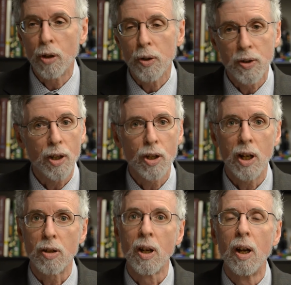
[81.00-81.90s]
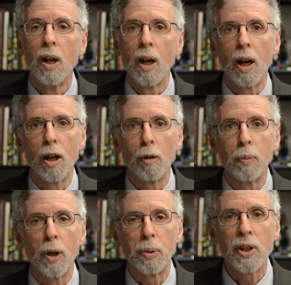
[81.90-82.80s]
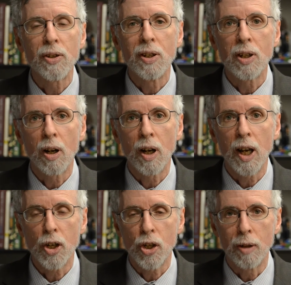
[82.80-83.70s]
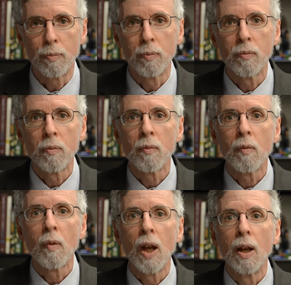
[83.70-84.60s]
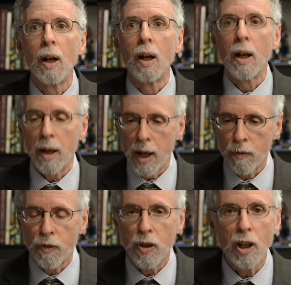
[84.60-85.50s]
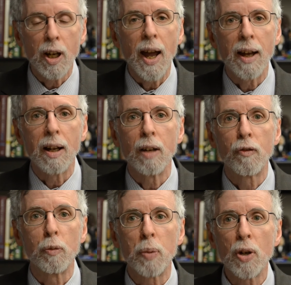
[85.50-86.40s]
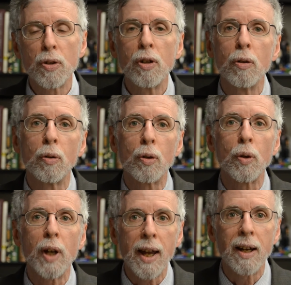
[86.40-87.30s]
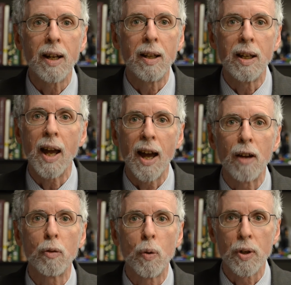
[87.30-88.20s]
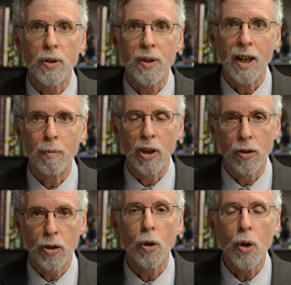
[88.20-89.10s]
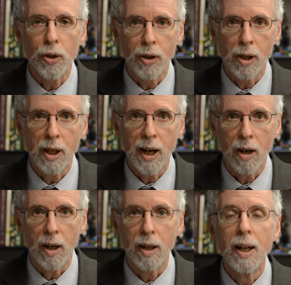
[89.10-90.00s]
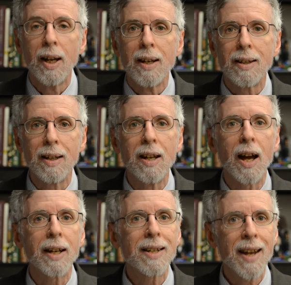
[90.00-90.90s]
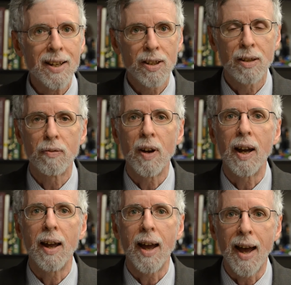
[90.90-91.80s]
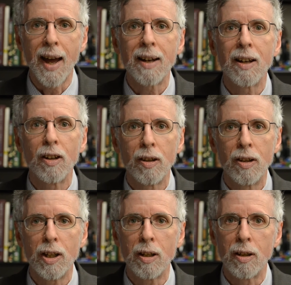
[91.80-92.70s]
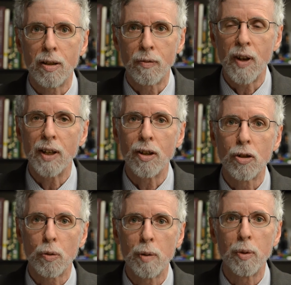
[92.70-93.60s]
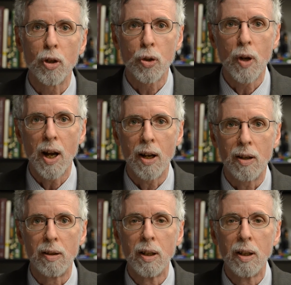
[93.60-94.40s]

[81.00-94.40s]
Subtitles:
such as a police interrogation, if the person who created the out-of-court statement, the so-called declarant, did not testify at the defendant's criminal trial,